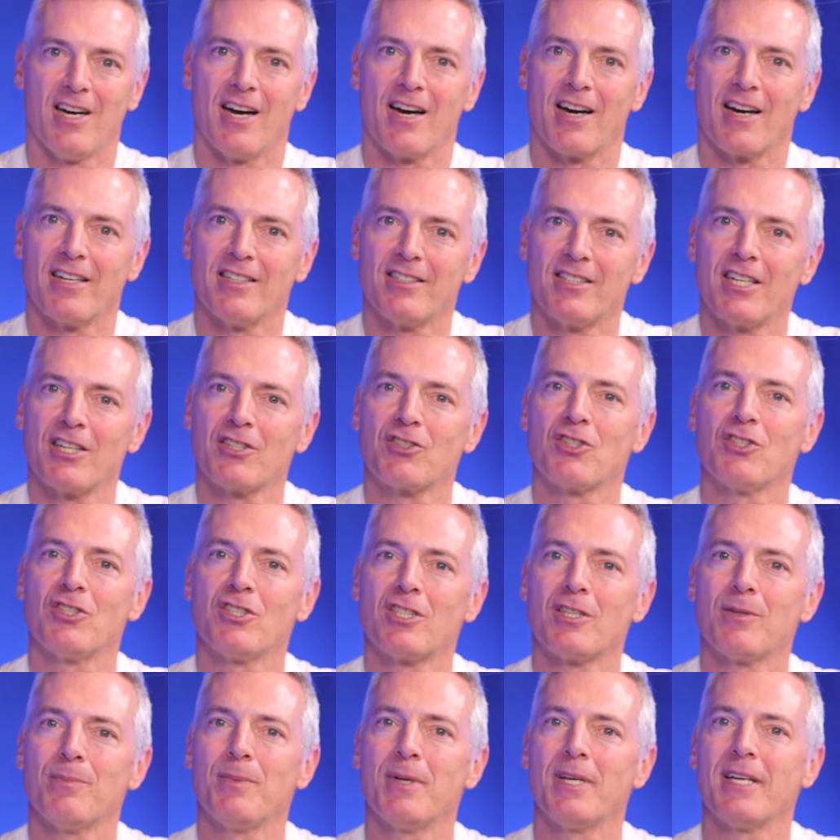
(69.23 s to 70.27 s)
In addition
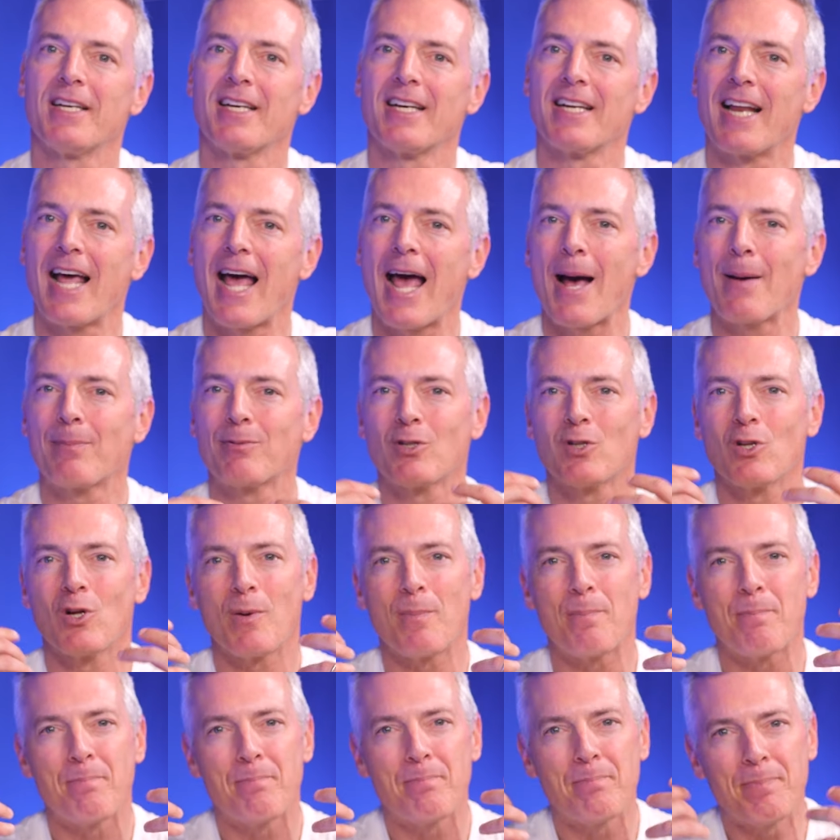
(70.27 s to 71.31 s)
to being an
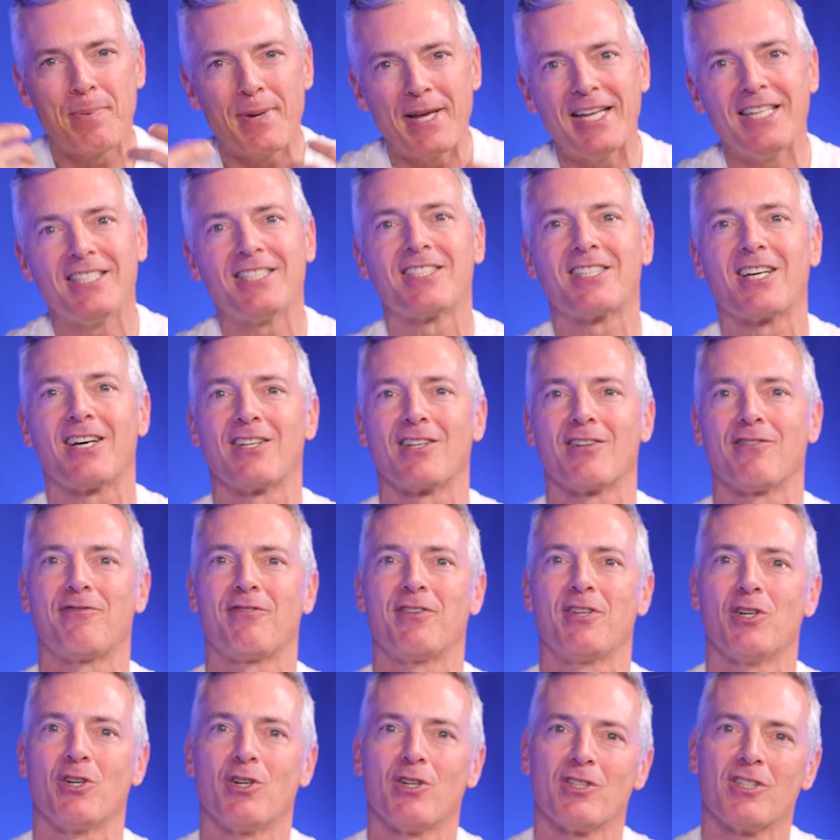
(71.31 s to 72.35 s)
absolute beast on the
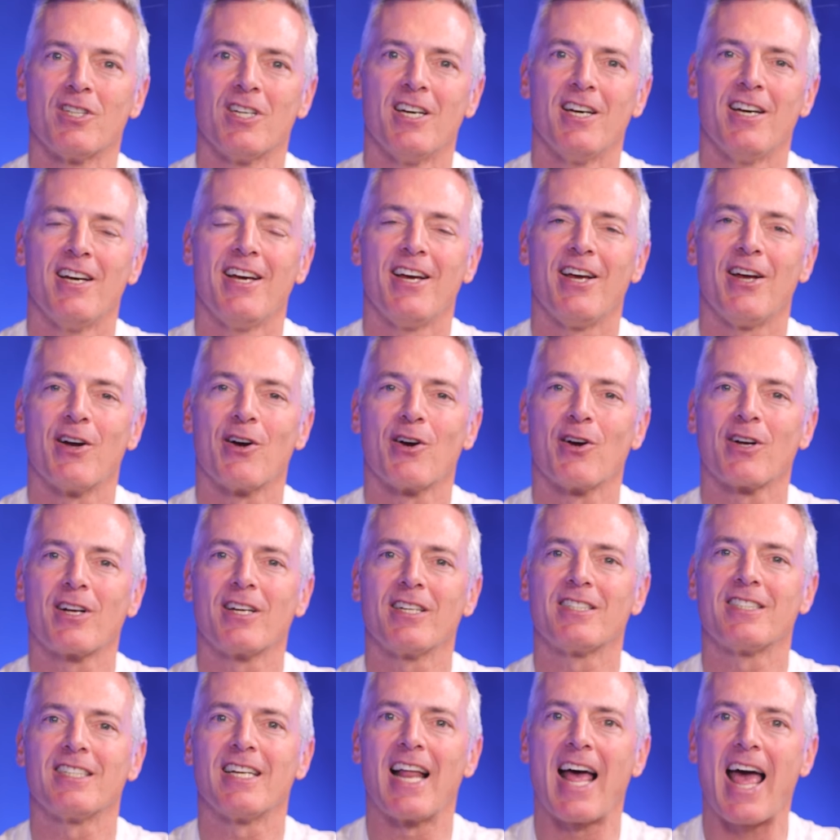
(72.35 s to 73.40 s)
field, Arik
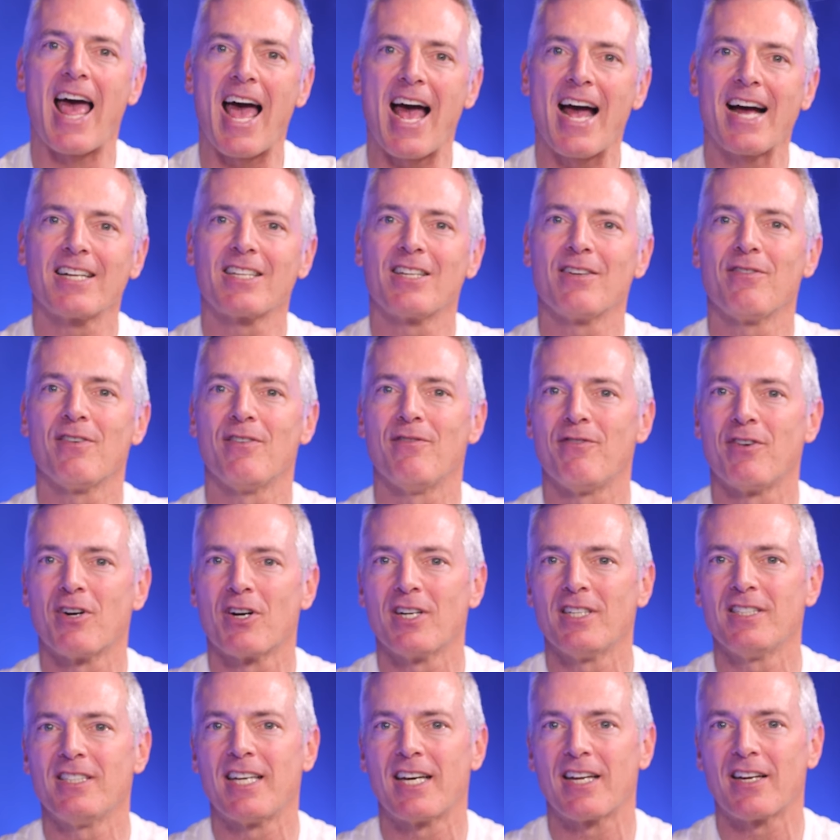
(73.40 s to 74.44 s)
is an active and
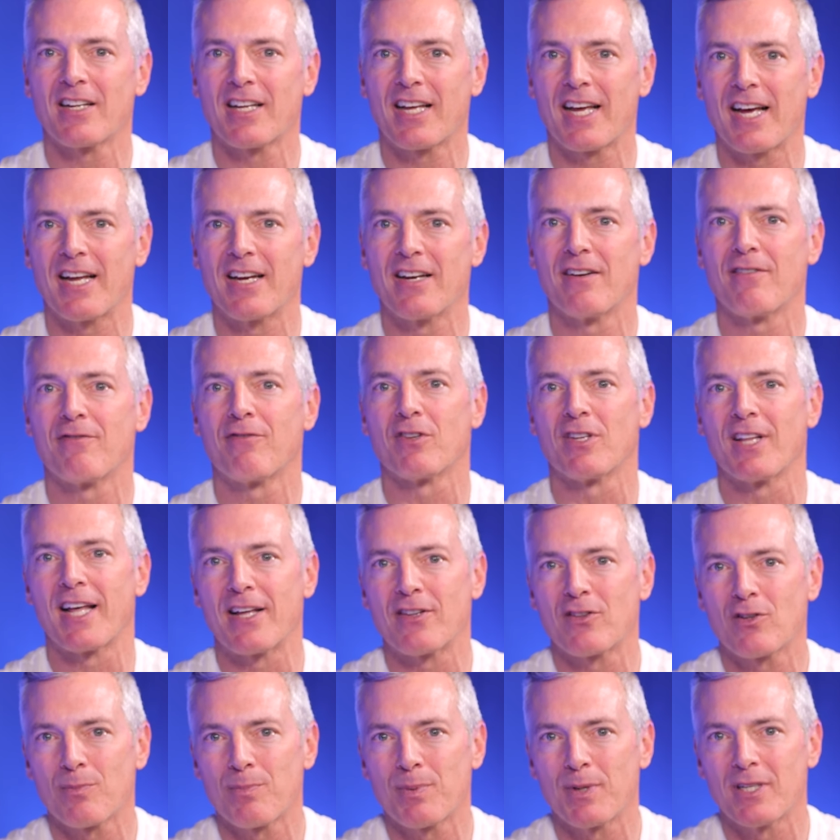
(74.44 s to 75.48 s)
very dedicated
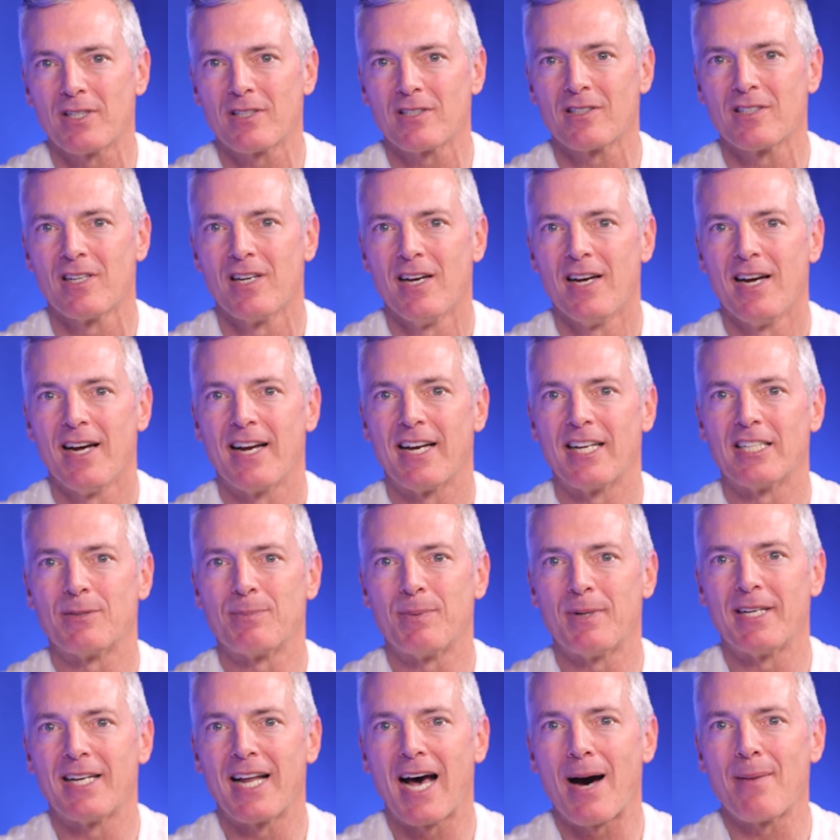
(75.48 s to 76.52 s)
philanthropist and has
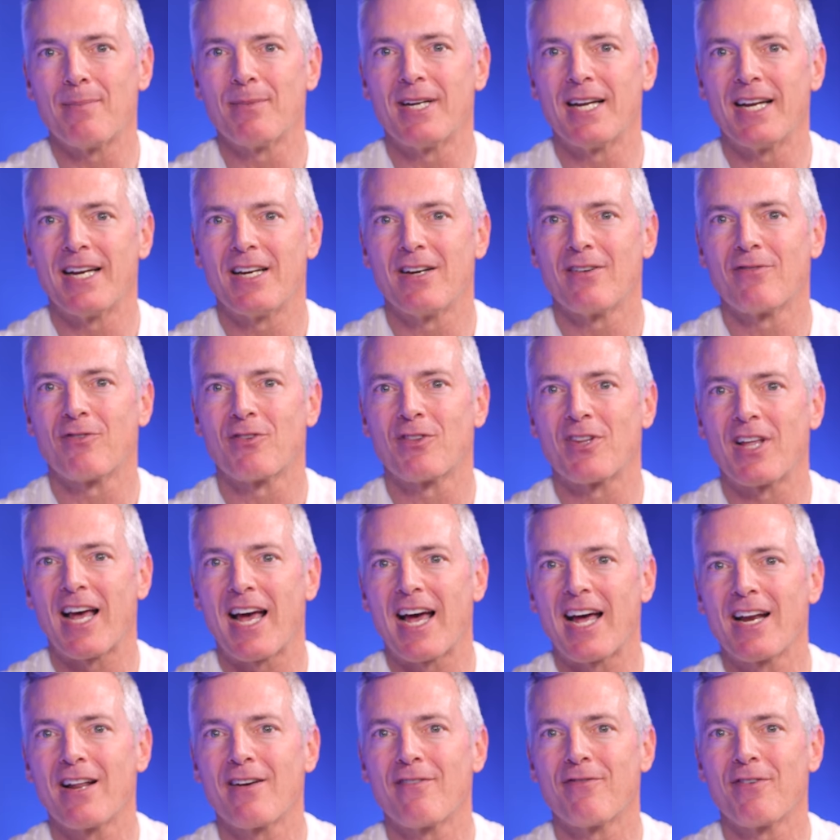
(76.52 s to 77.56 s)
been nominated for the
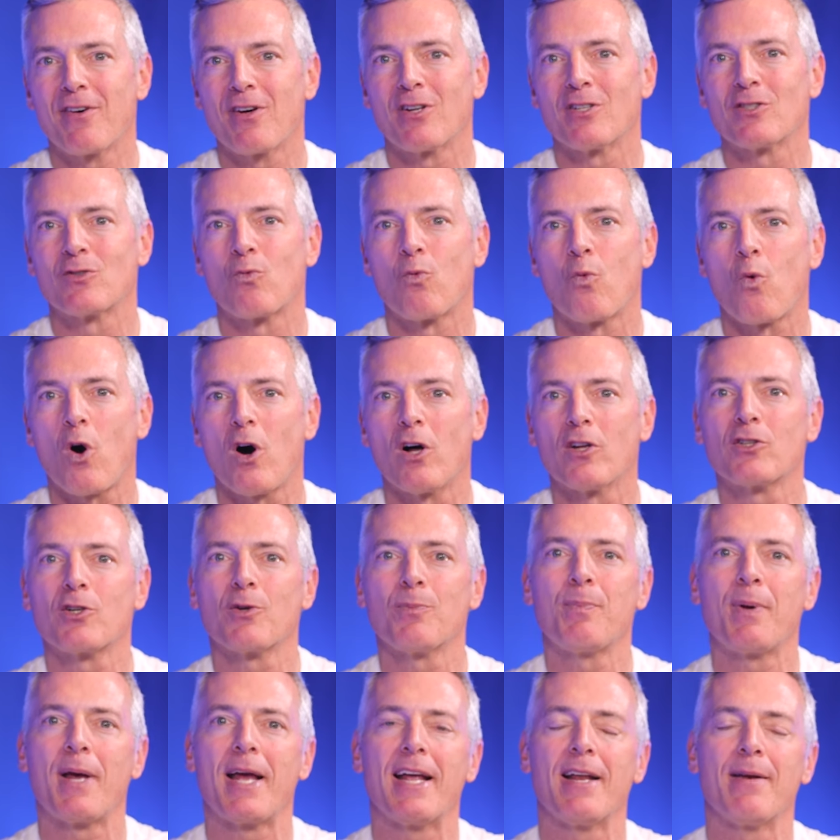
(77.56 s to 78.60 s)
NFL's
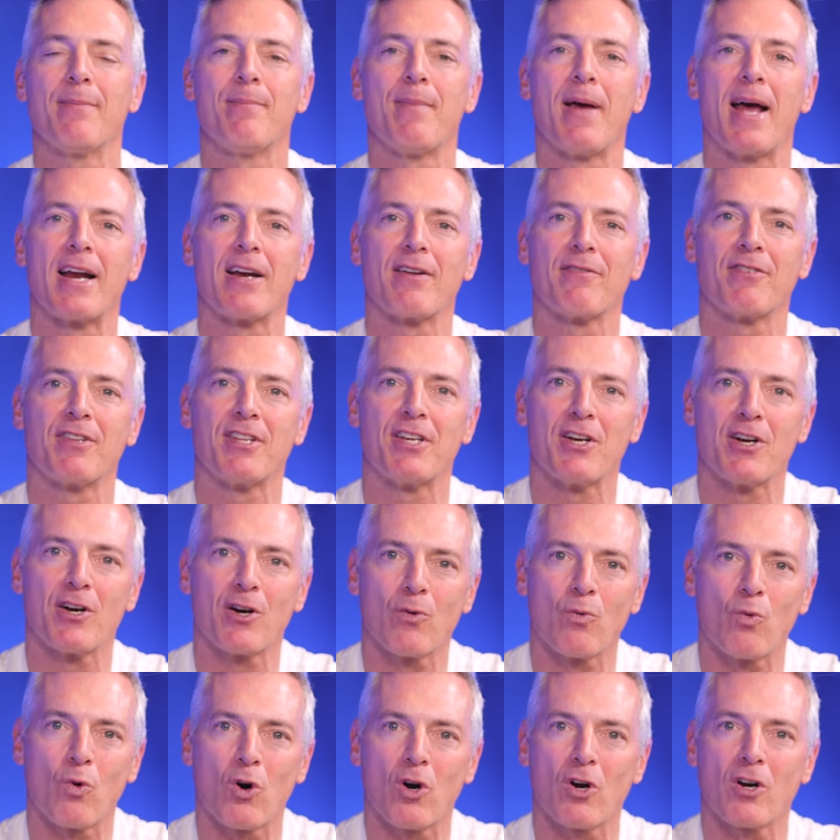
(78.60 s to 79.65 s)
Walter Payton Man of the Year
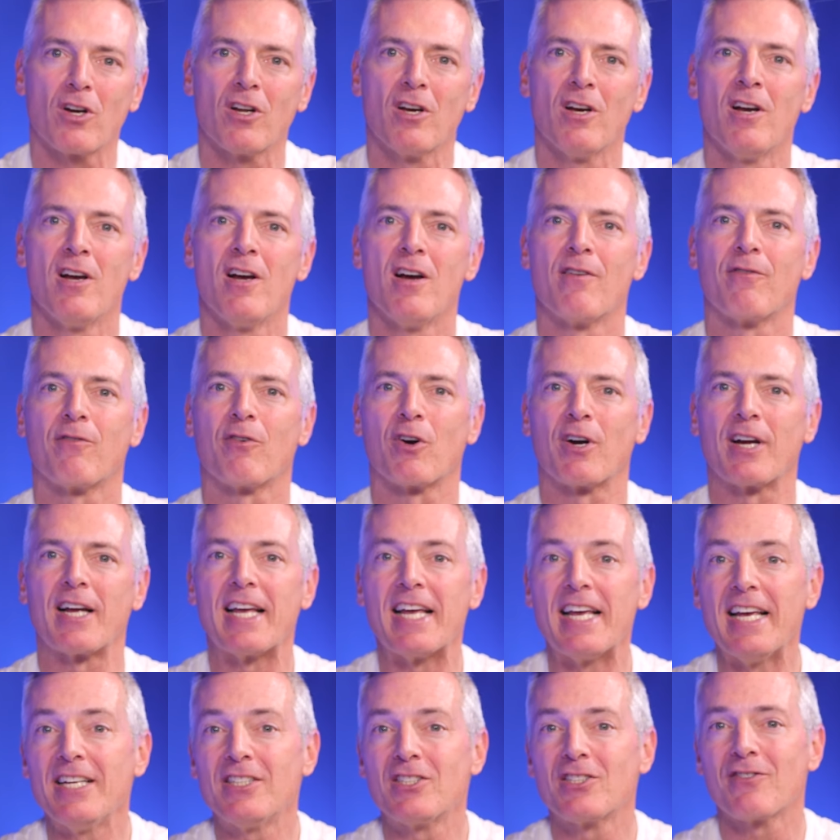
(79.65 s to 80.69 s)
Award for
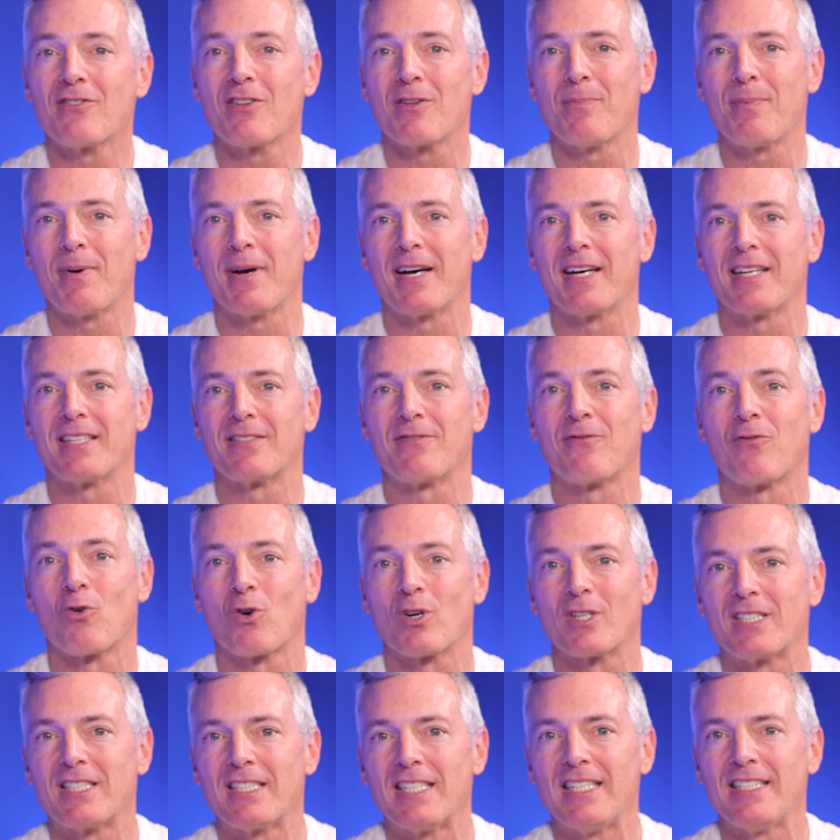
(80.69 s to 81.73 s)
each of the past
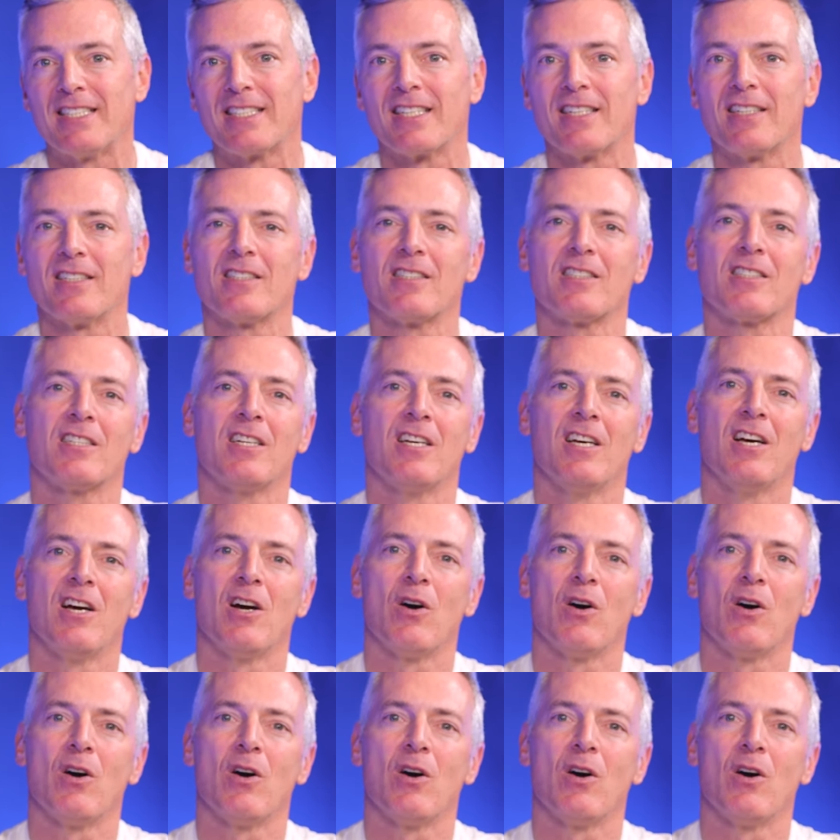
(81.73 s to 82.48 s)
four seasons,